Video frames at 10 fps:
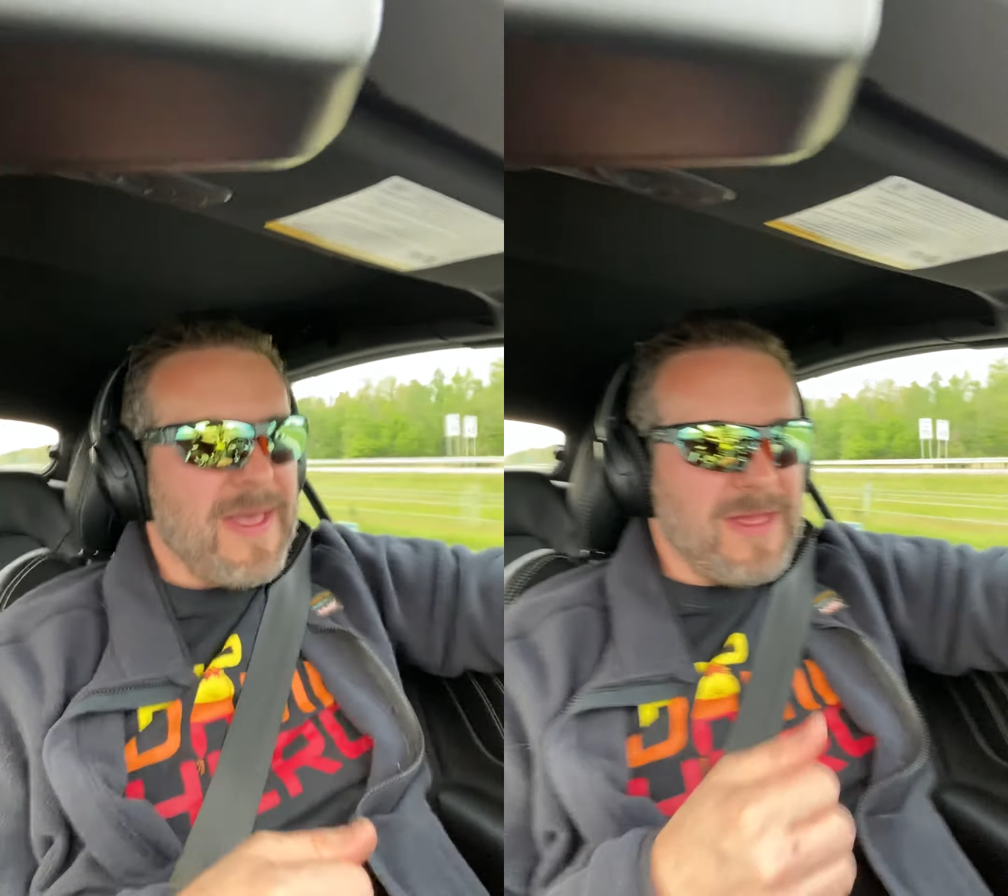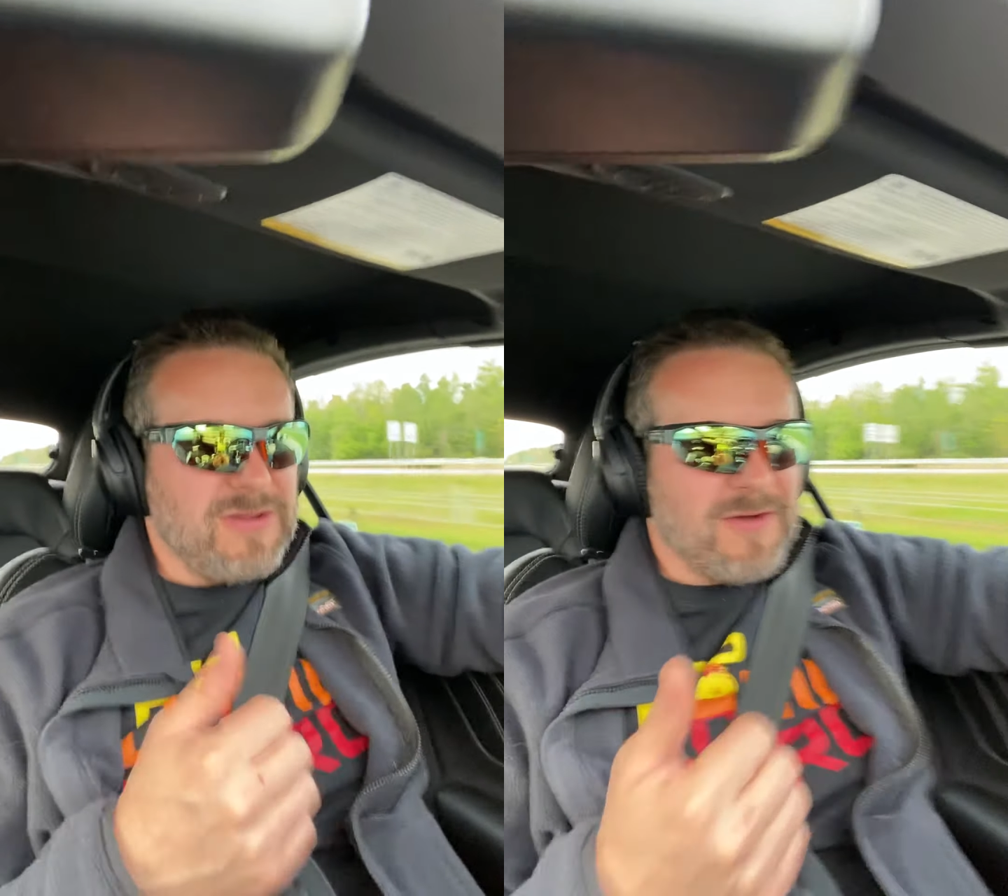
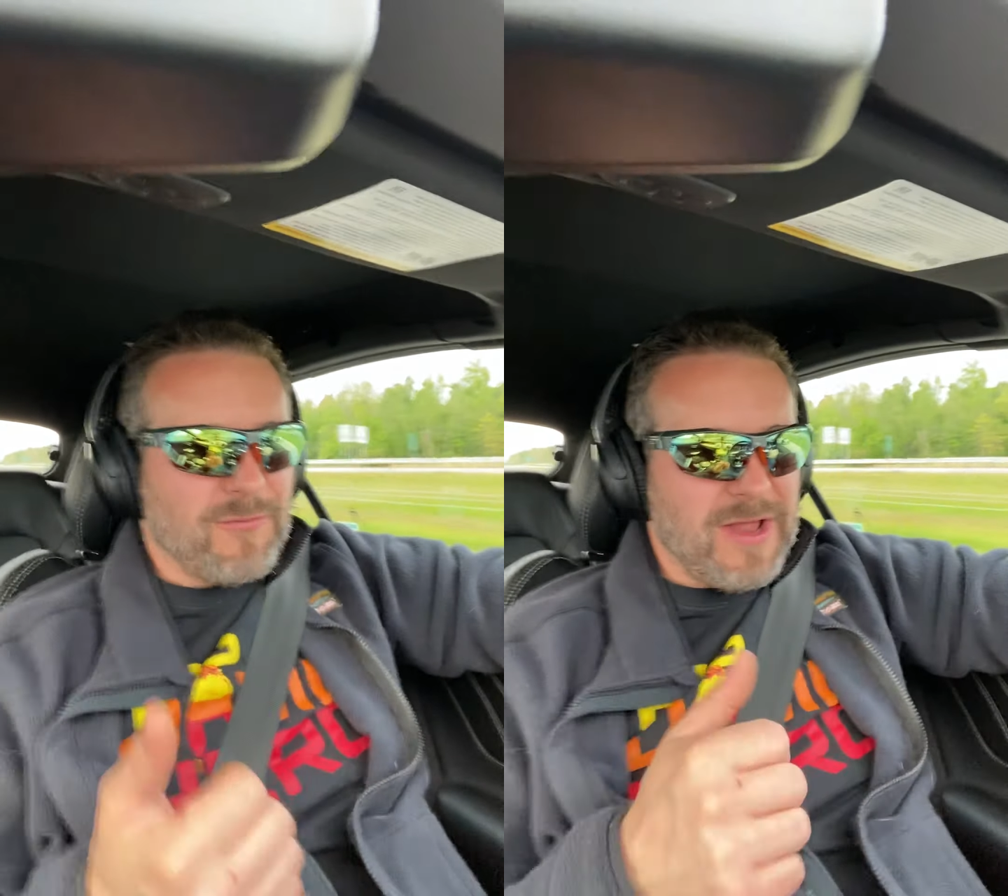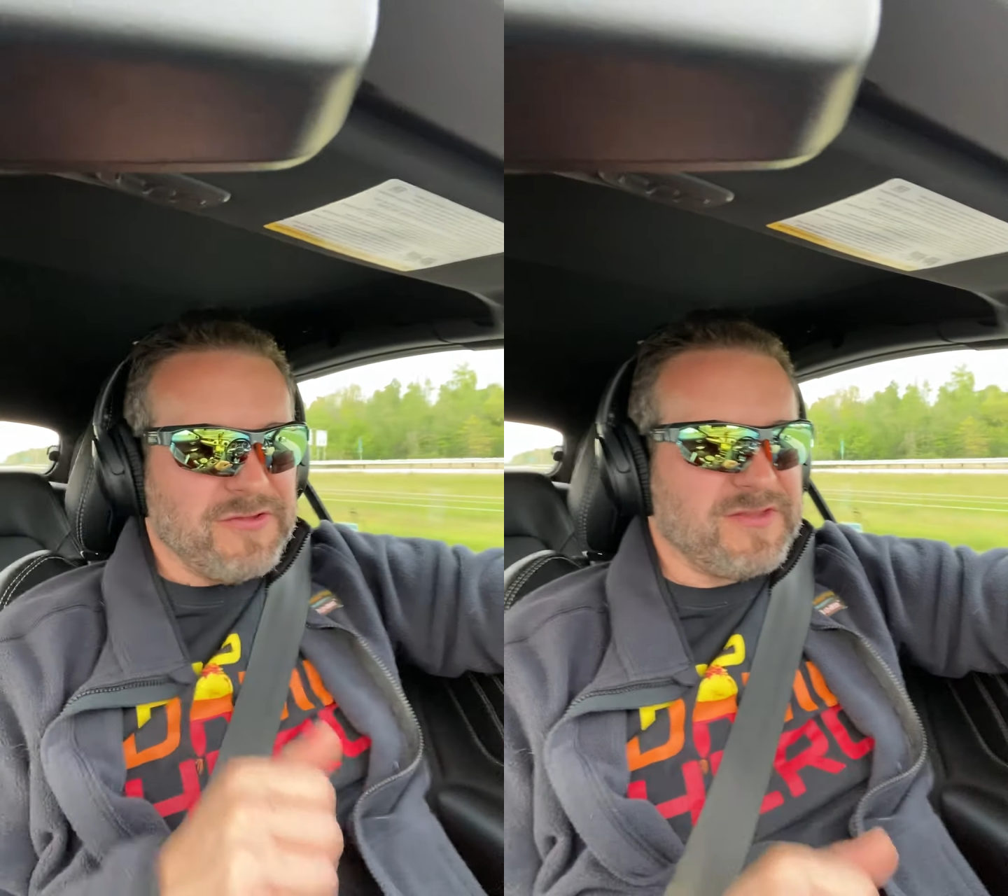then you have
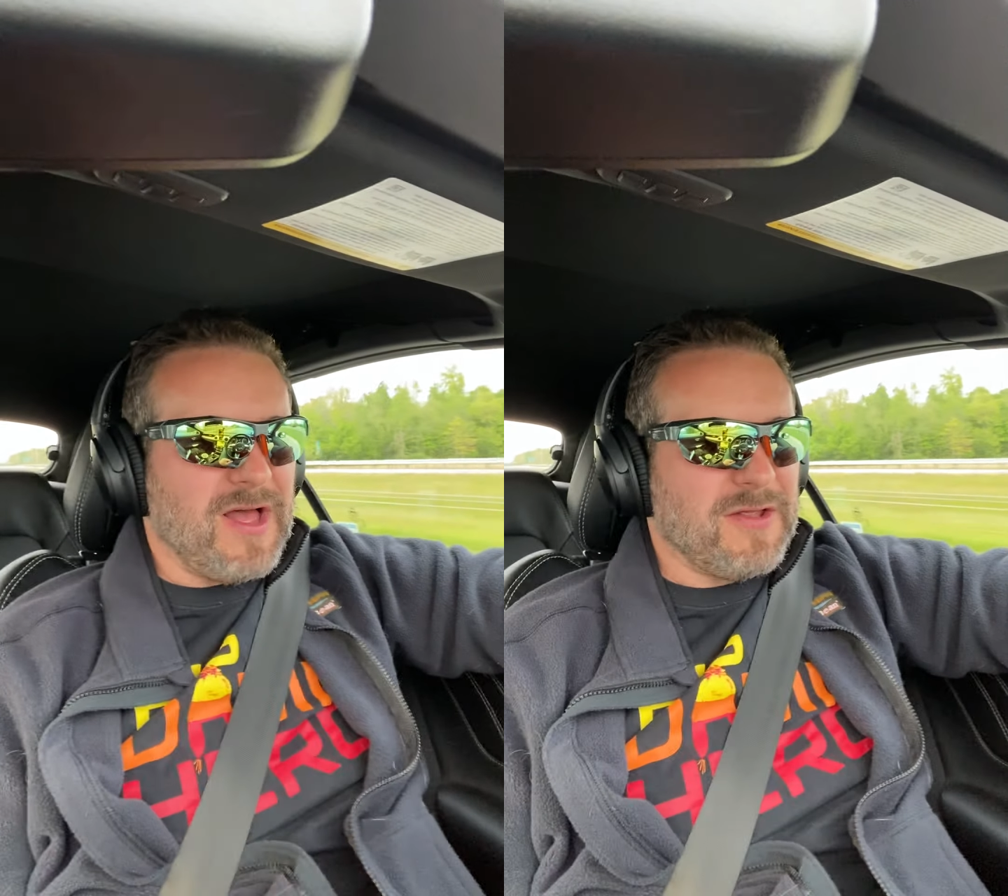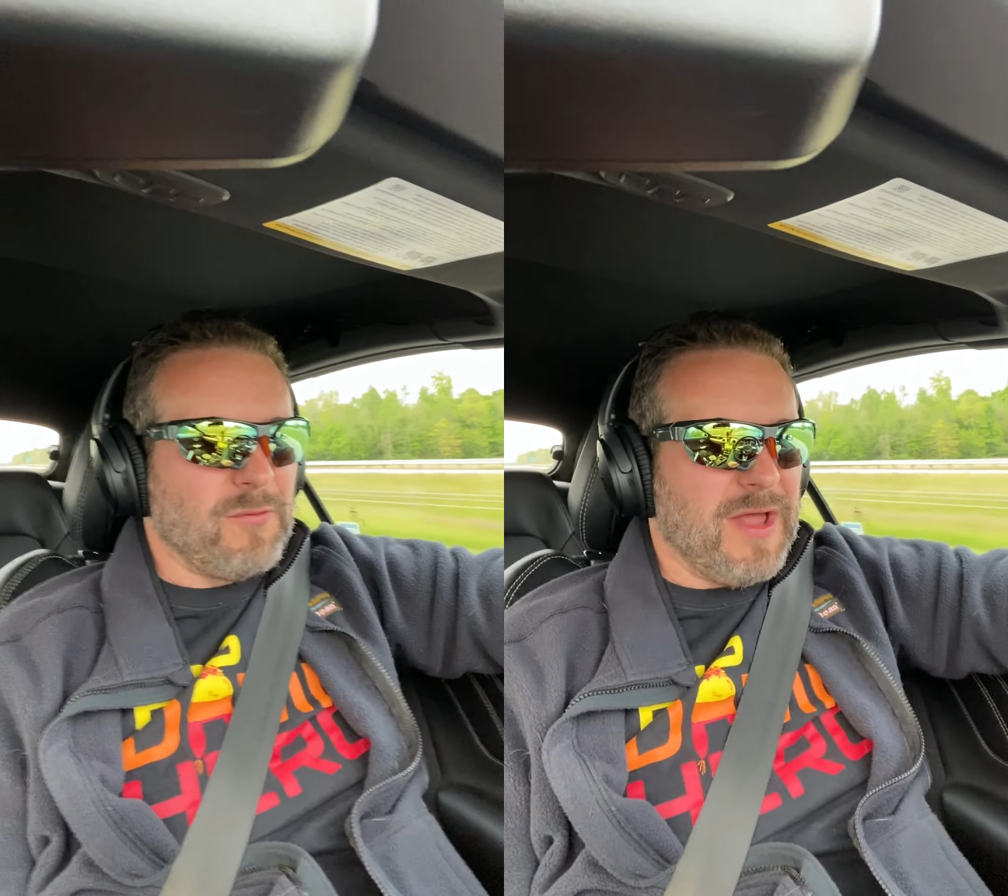Rails
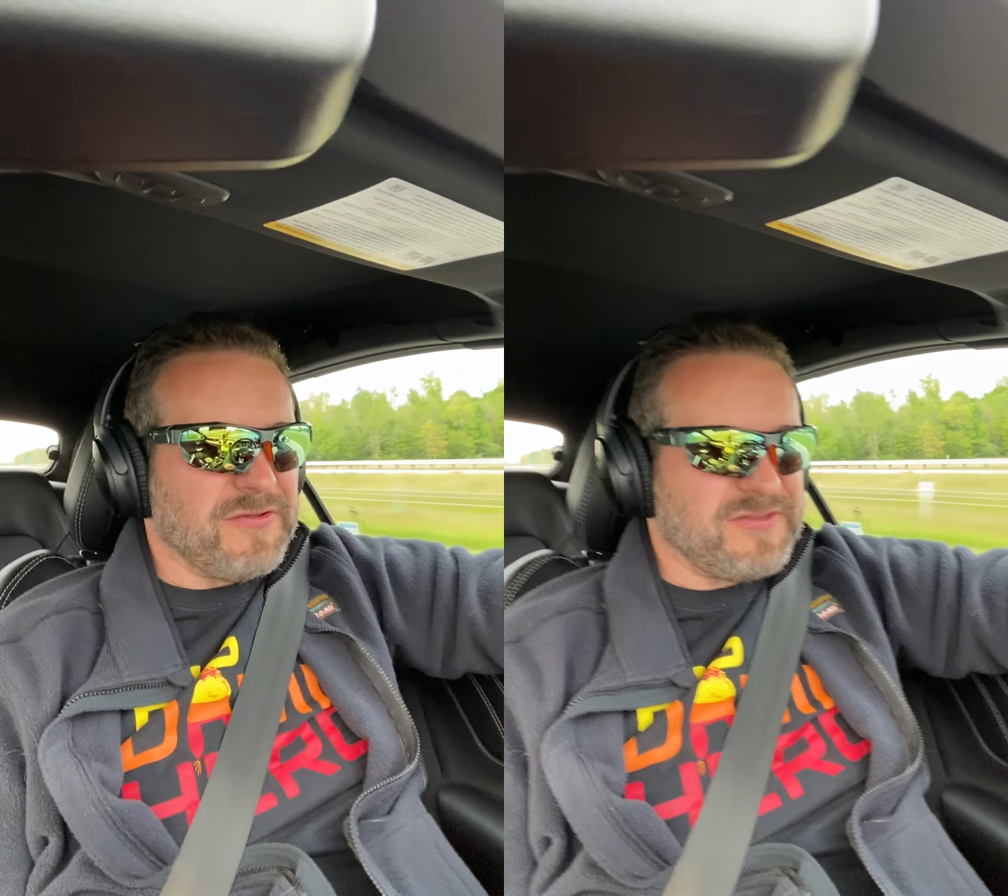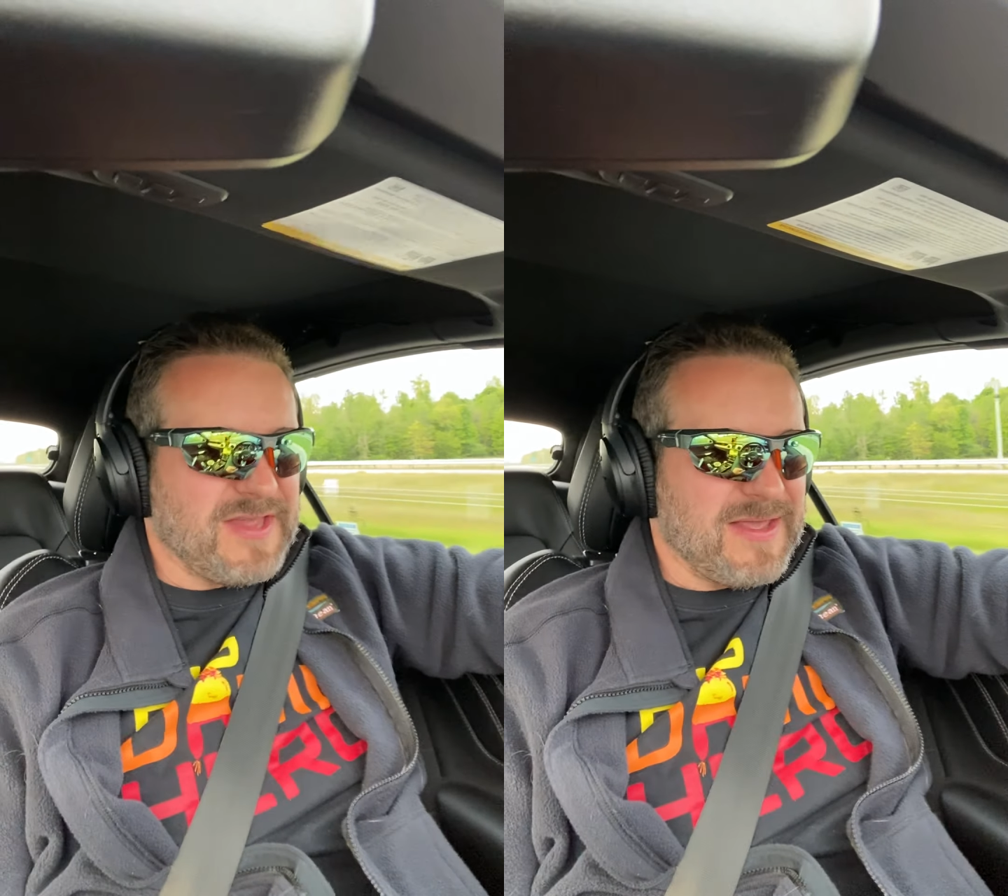
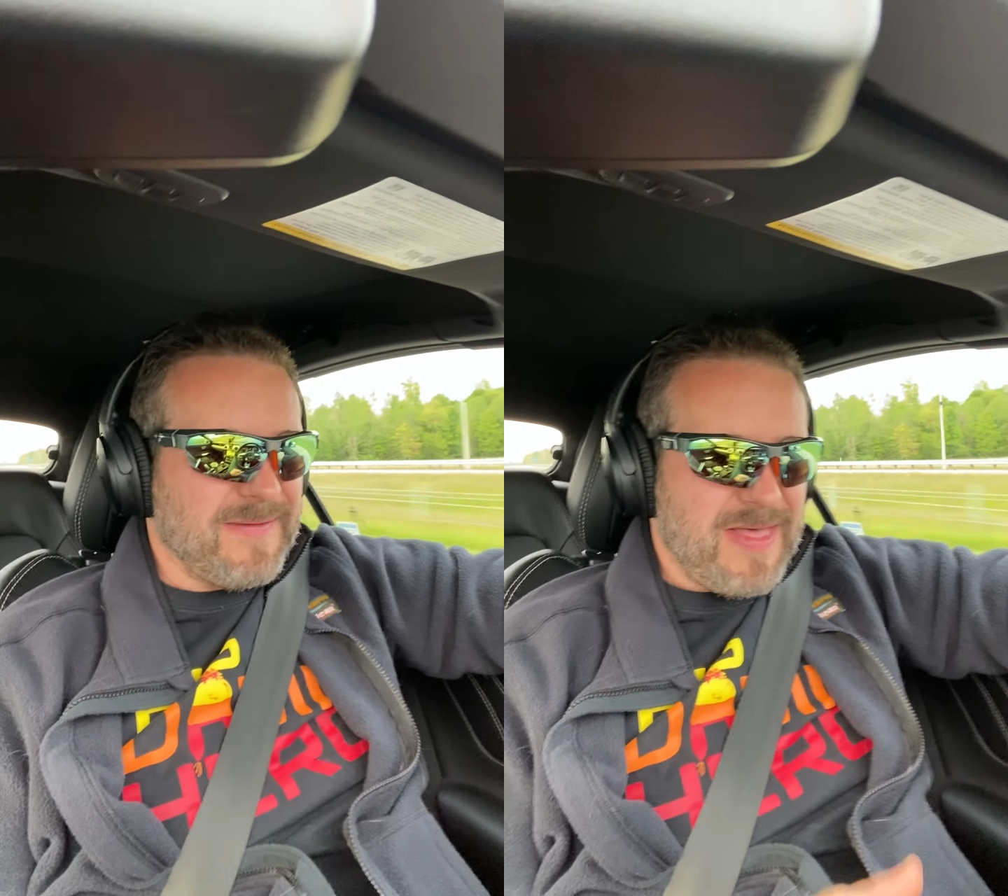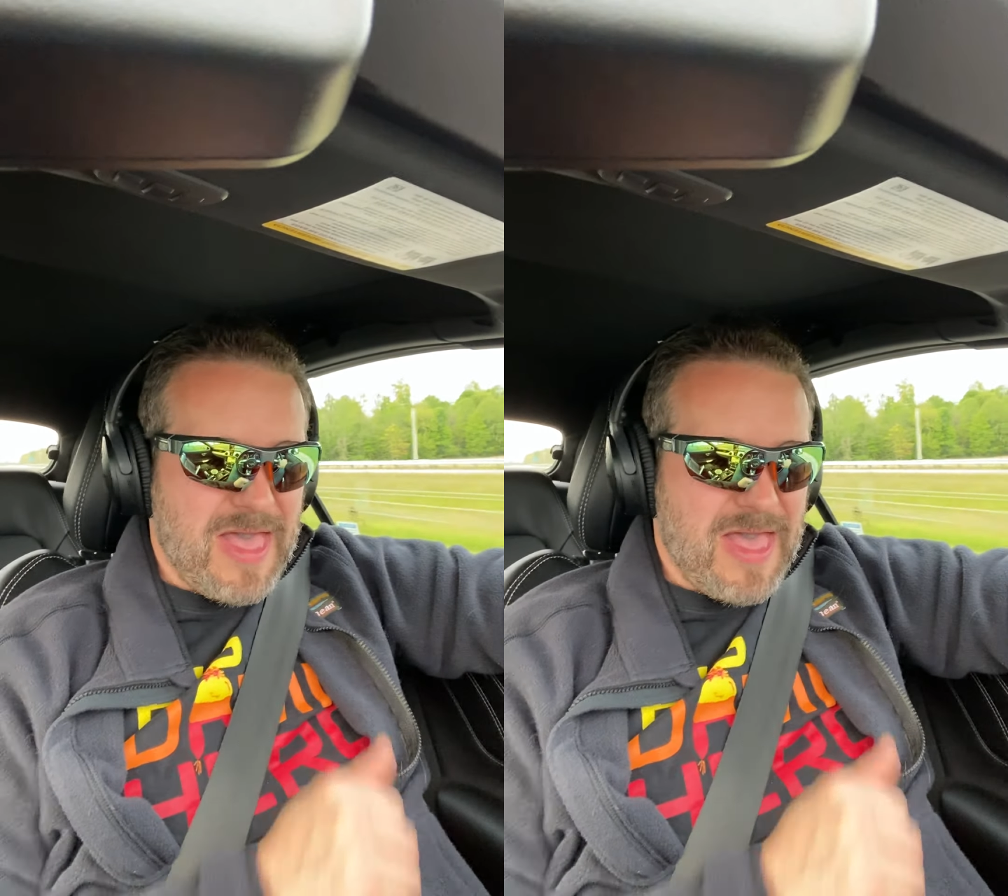C.